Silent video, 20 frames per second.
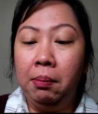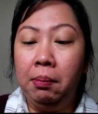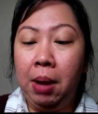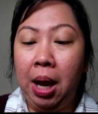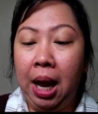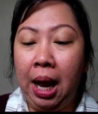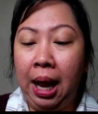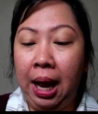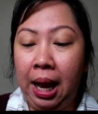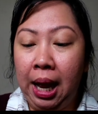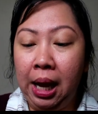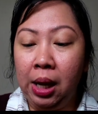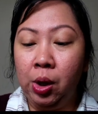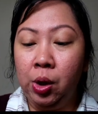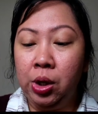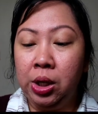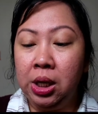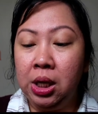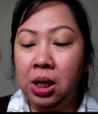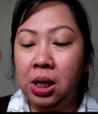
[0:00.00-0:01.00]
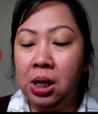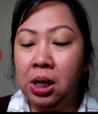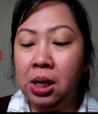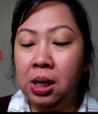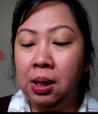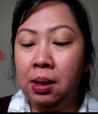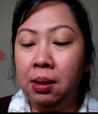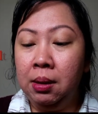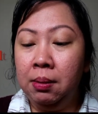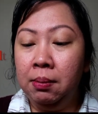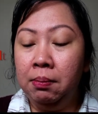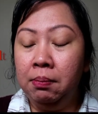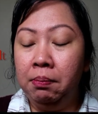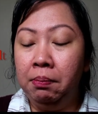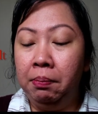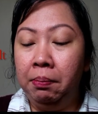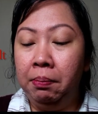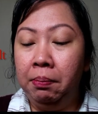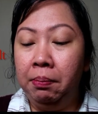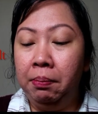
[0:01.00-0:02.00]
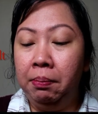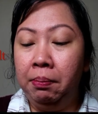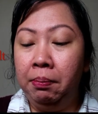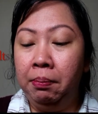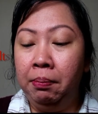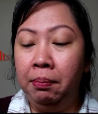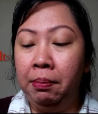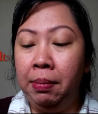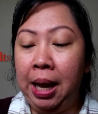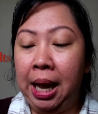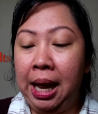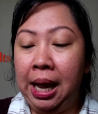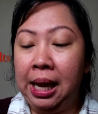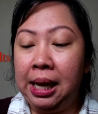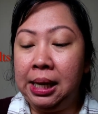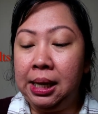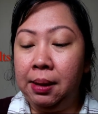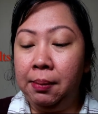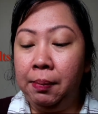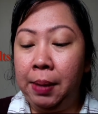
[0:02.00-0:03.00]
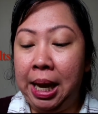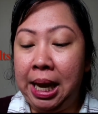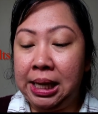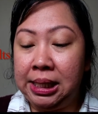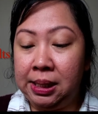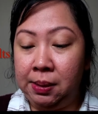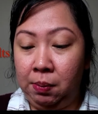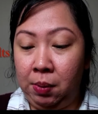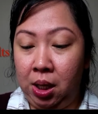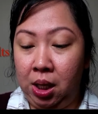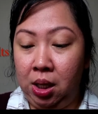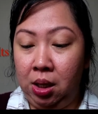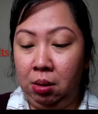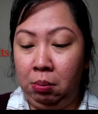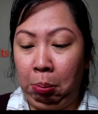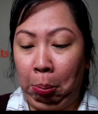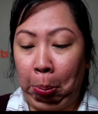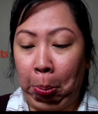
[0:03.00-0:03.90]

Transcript: mahogany basma.